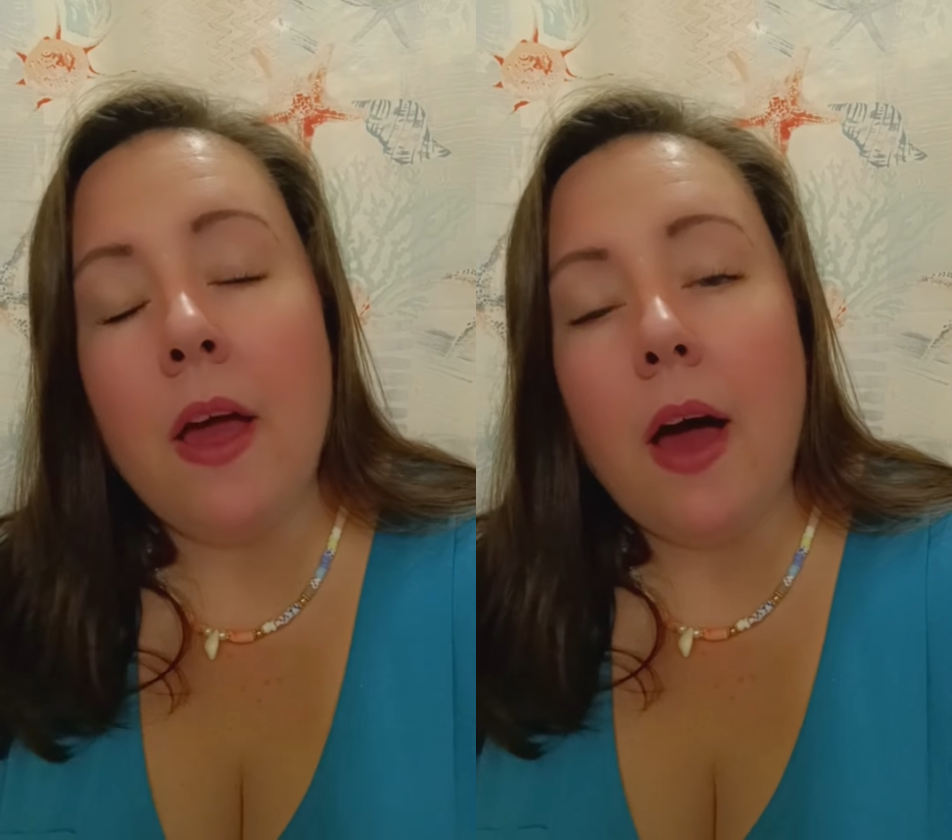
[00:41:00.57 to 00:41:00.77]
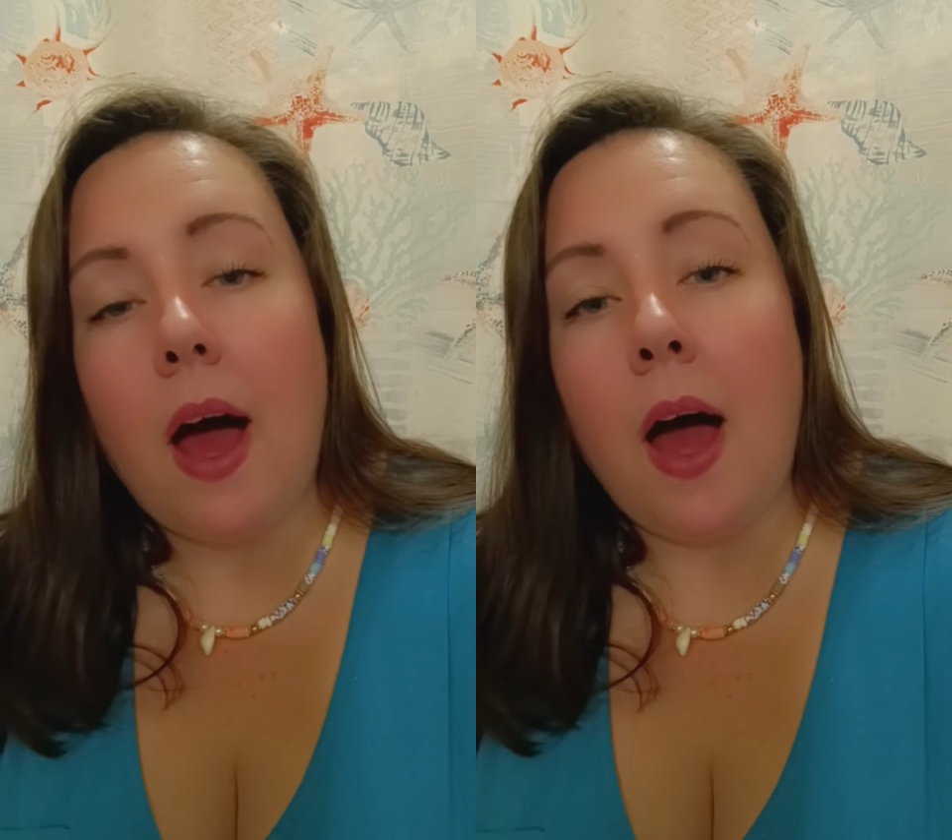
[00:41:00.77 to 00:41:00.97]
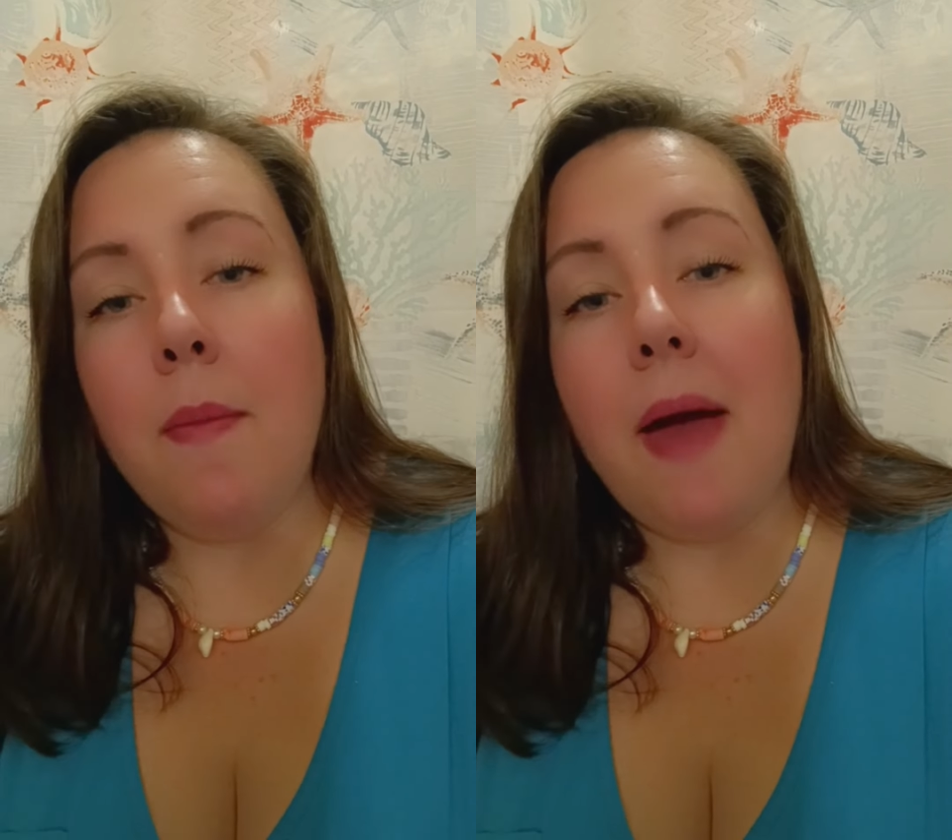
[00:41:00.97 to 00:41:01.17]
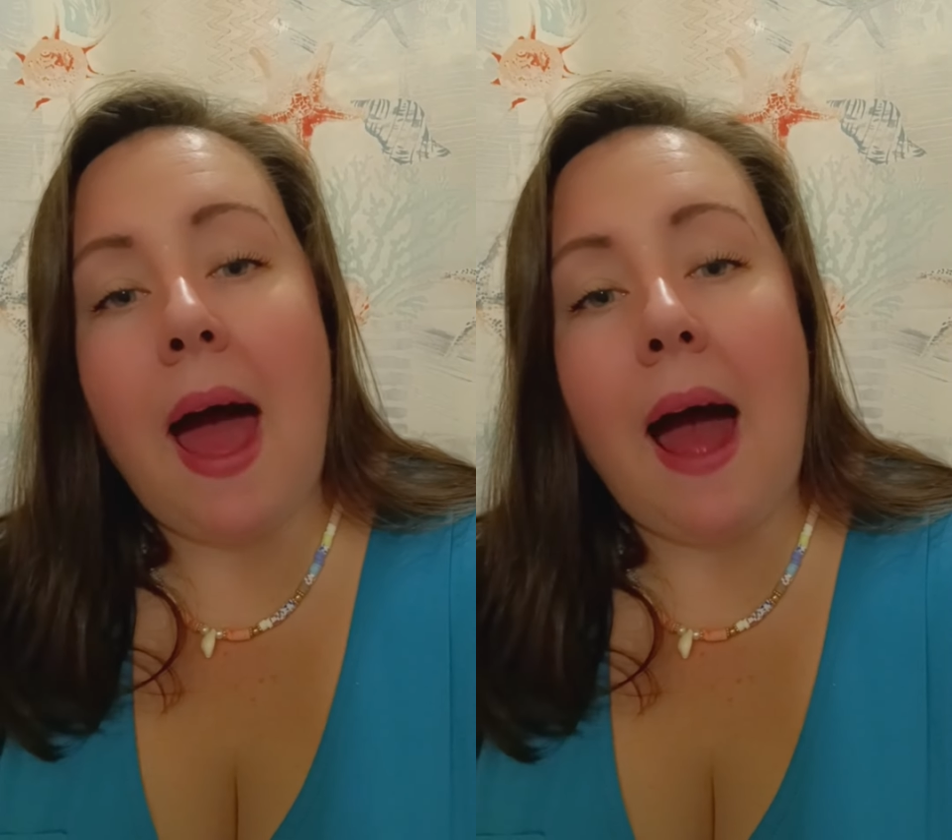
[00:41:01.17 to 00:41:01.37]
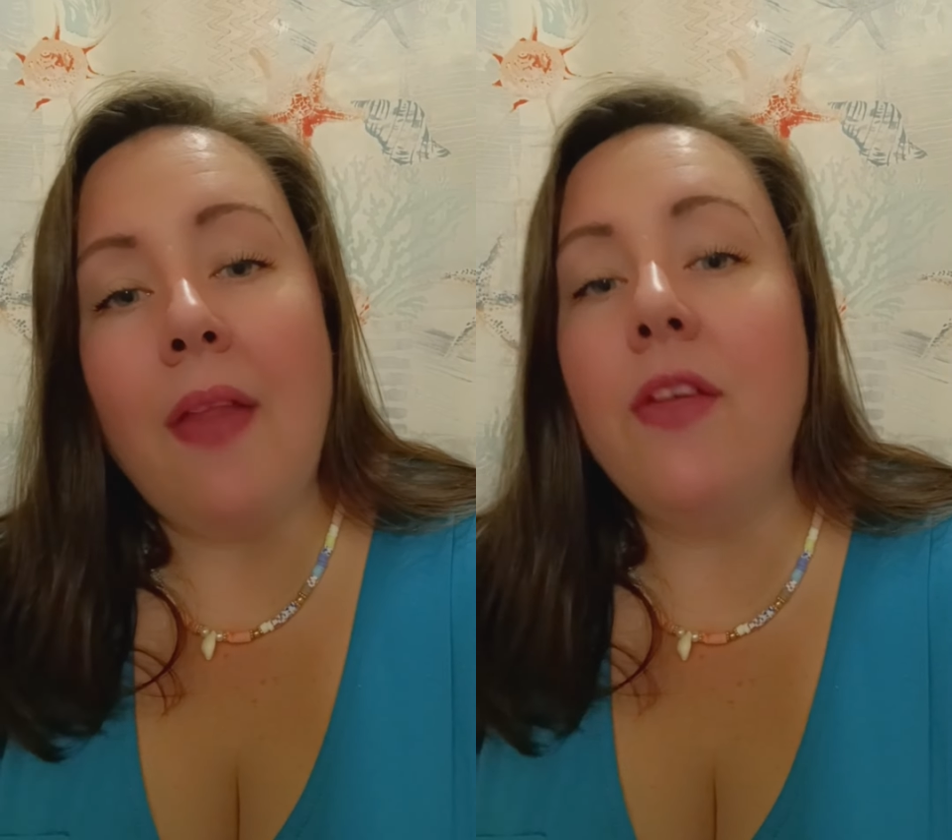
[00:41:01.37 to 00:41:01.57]

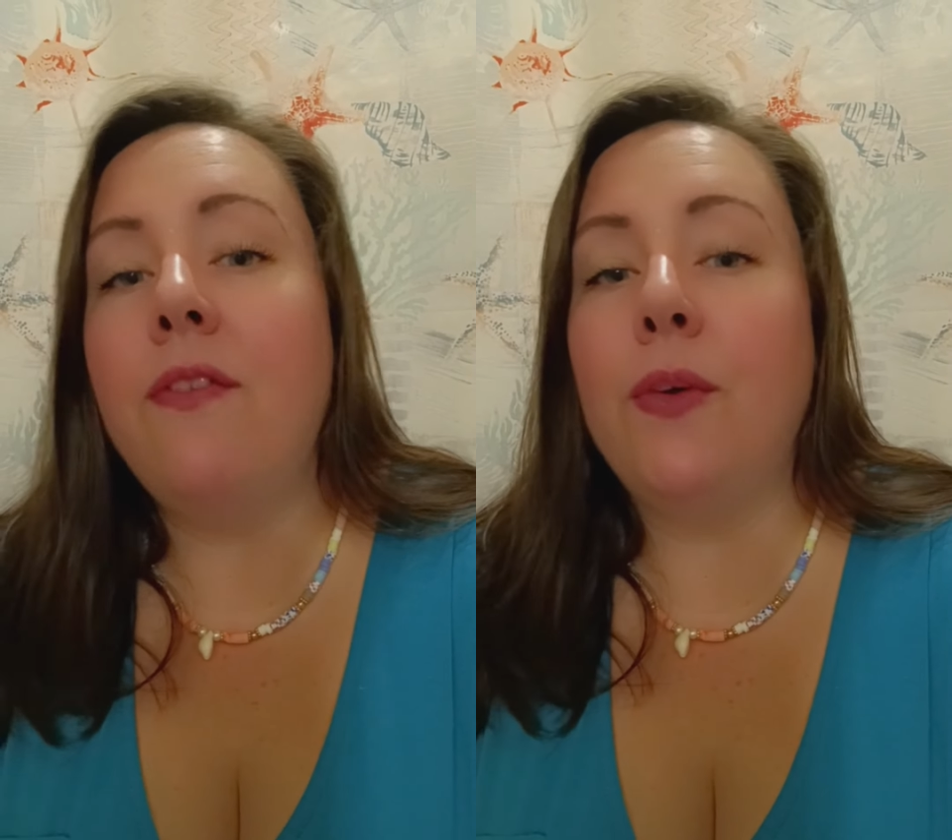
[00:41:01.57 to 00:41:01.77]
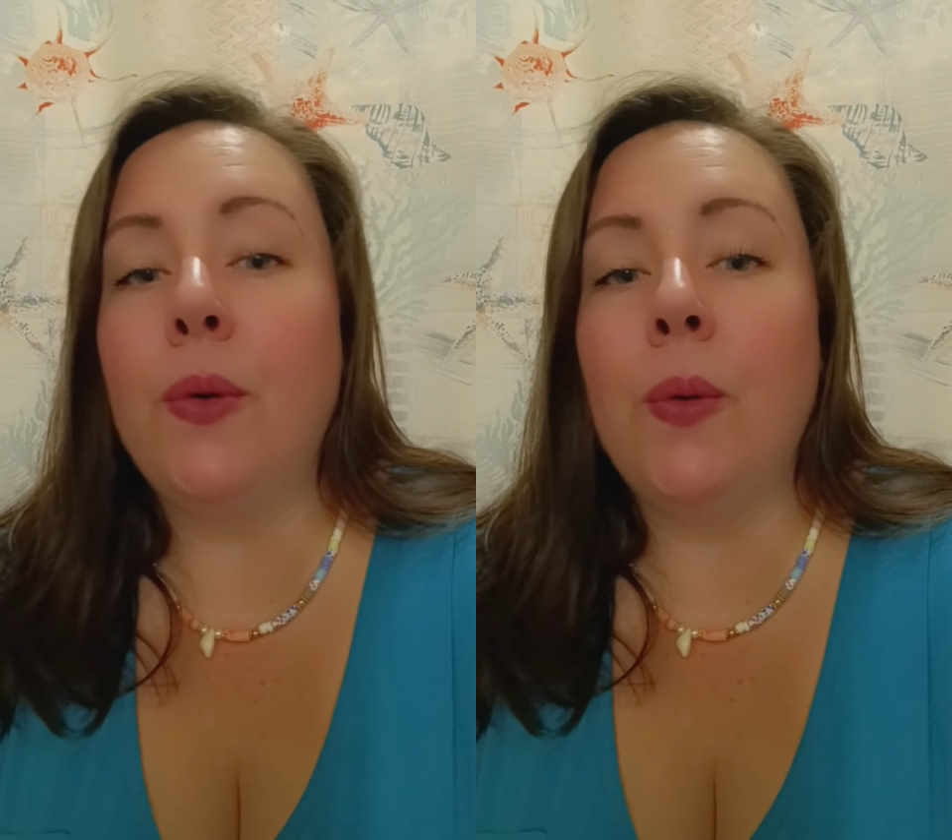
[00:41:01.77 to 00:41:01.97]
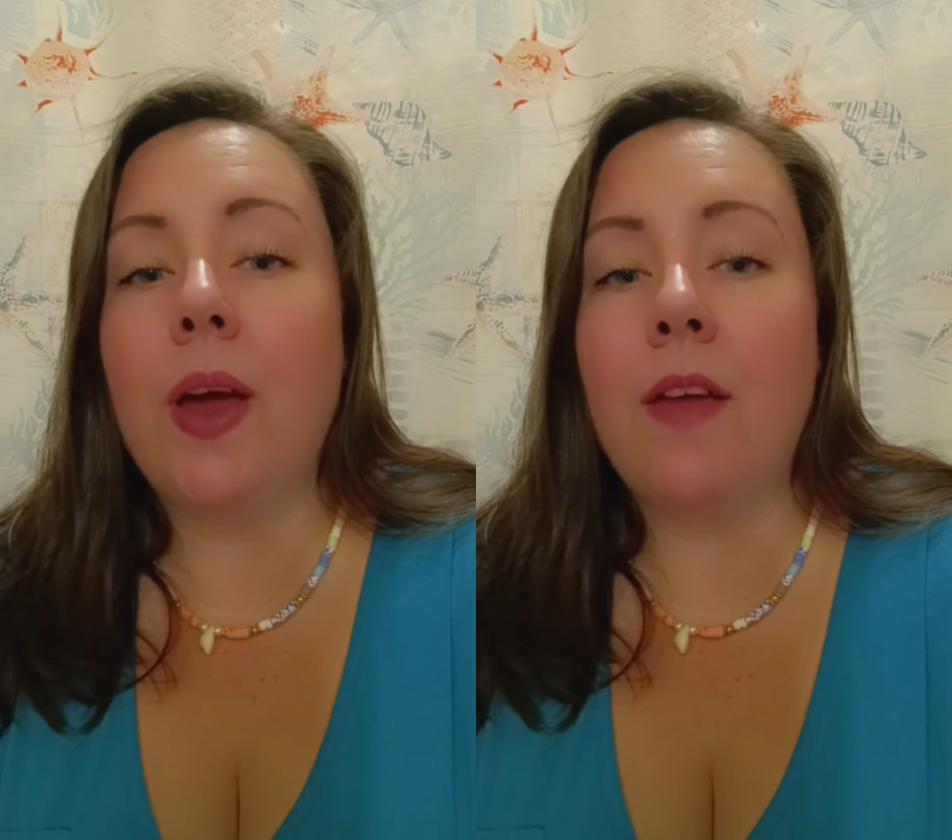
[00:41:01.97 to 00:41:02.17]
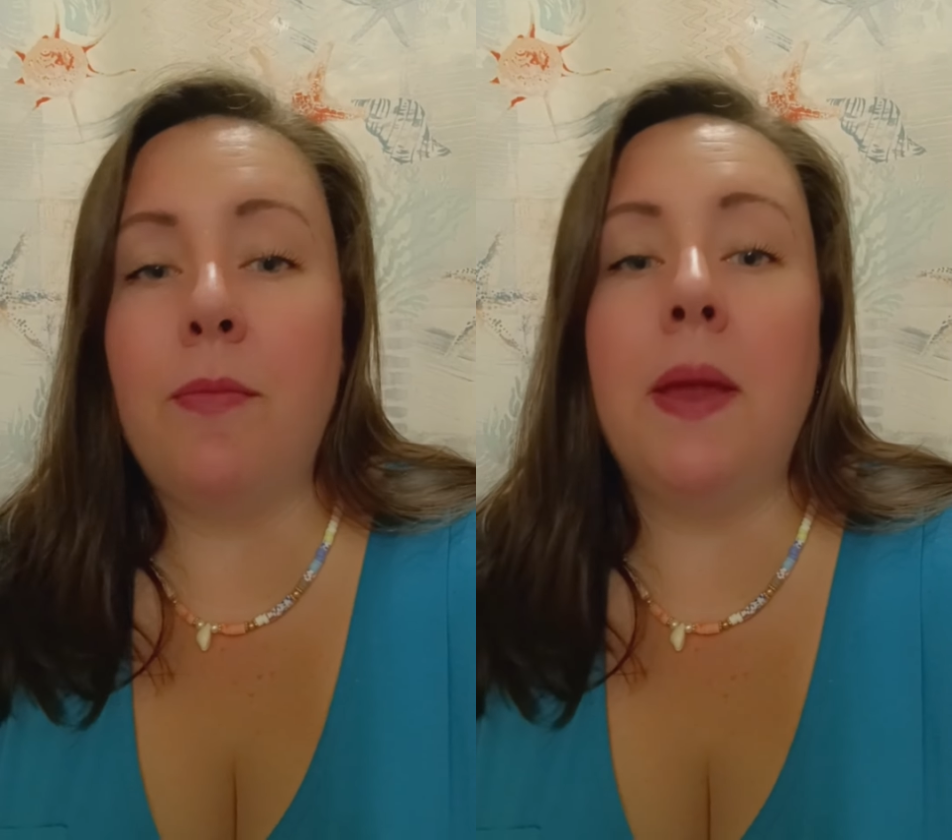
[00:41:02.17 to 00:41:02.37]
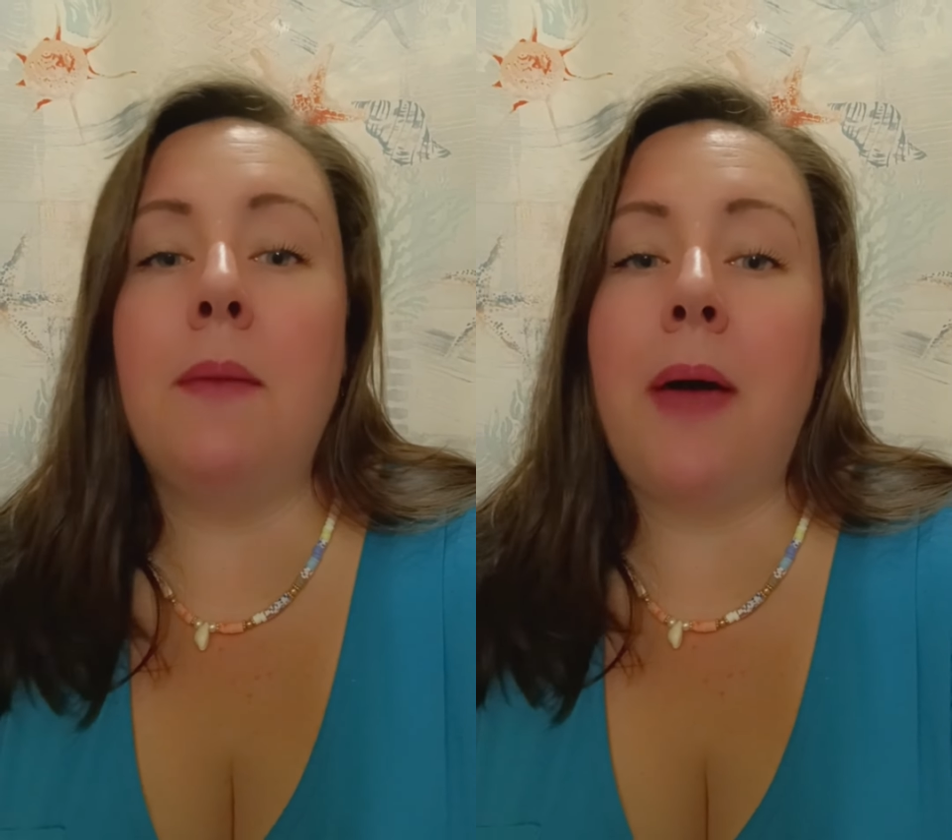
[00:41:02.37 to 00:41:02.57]
Had the food
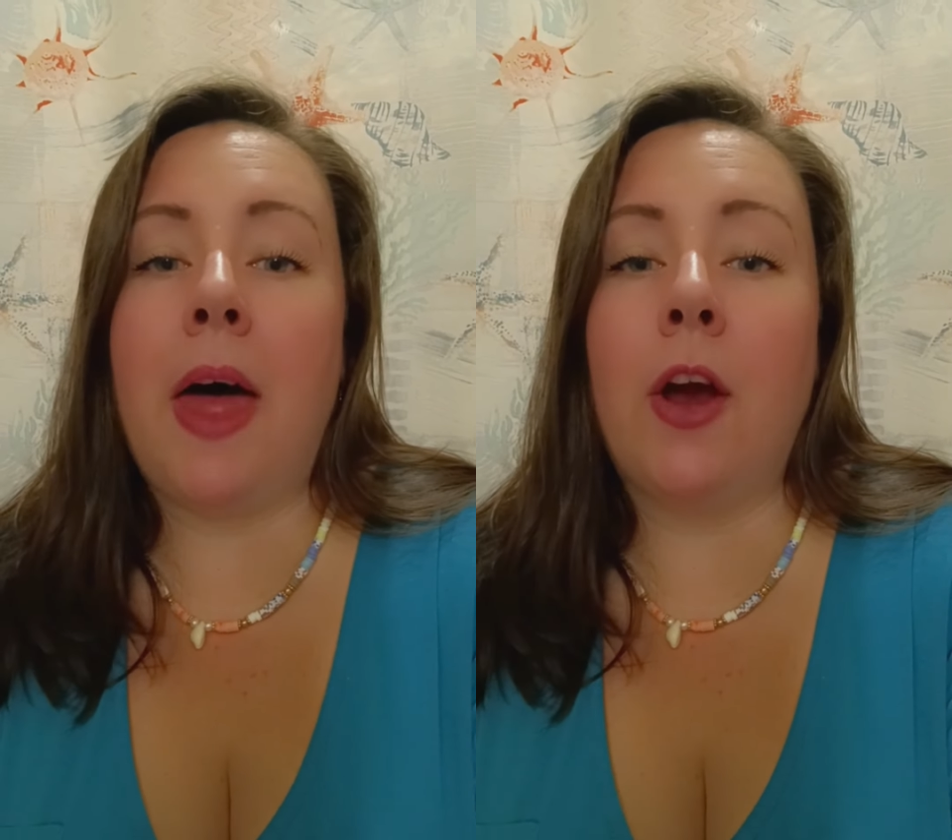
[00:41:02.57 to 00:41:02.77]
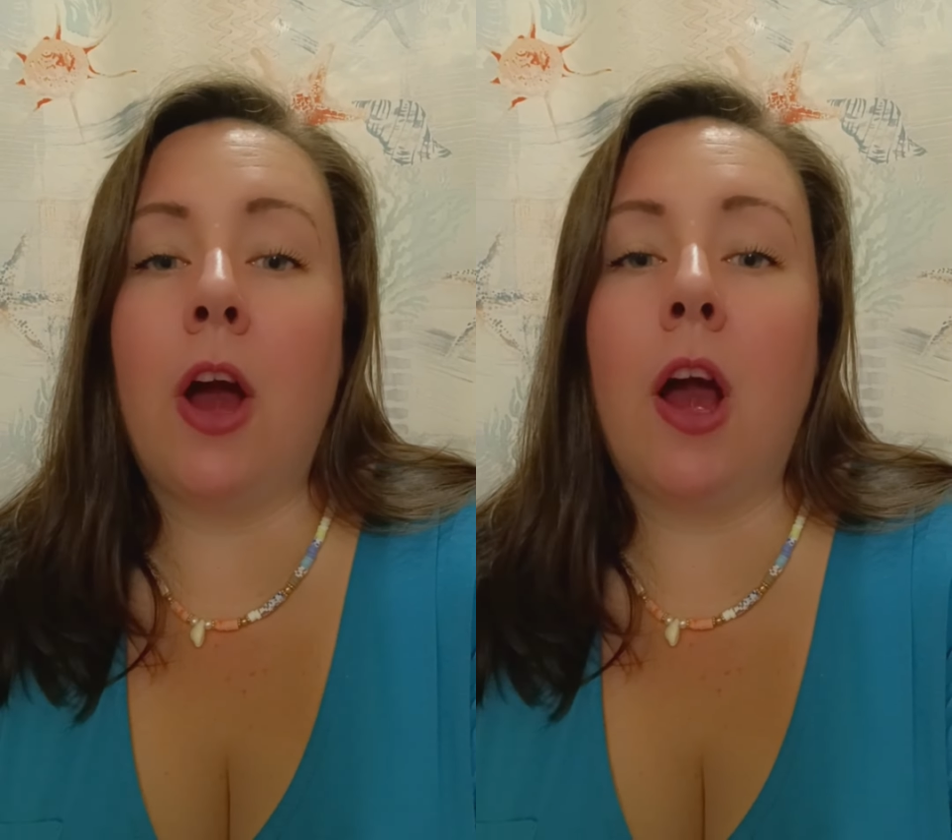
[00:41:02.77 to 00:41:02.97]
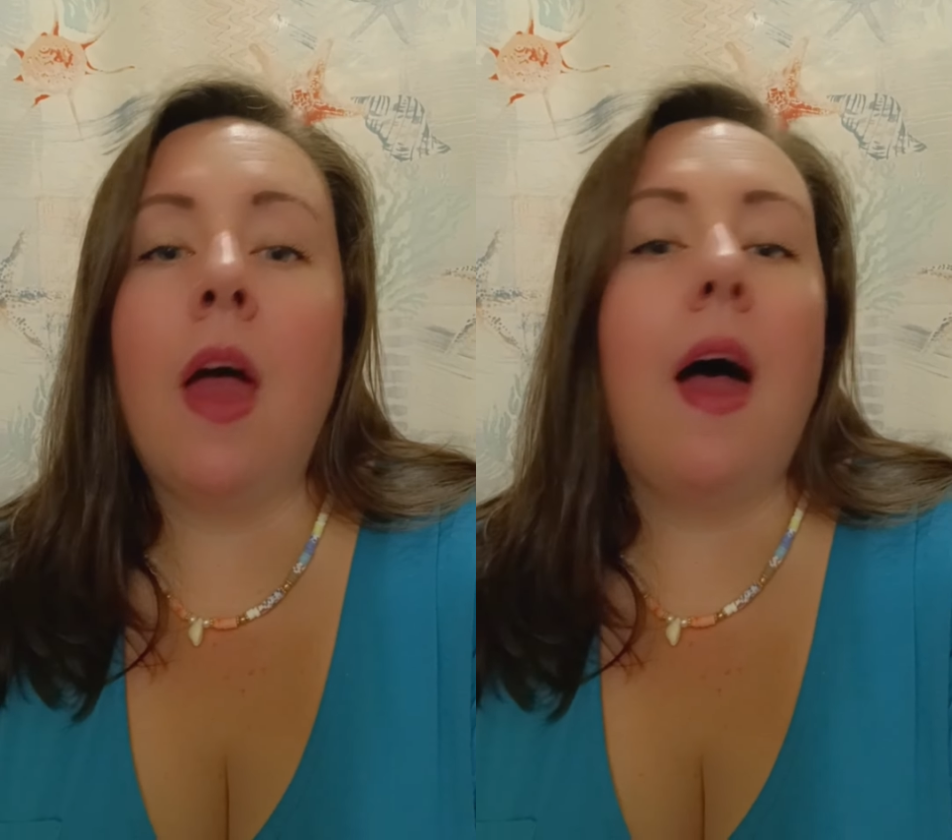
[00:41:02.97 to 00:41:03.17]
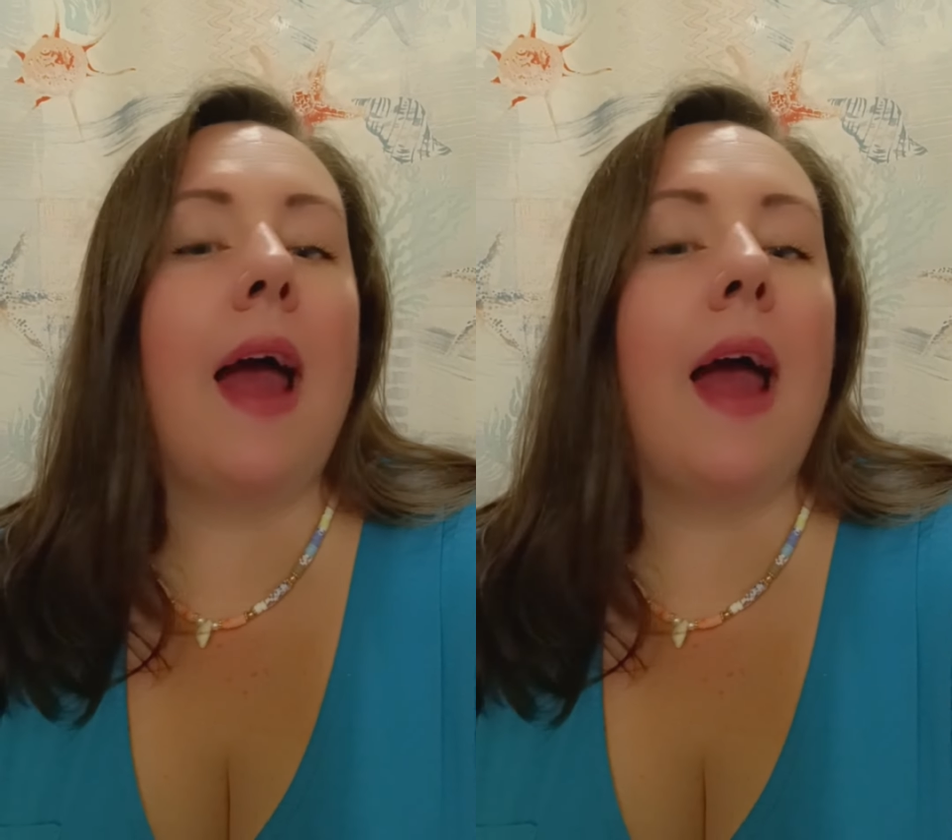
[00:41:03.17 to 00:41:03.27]
have been better,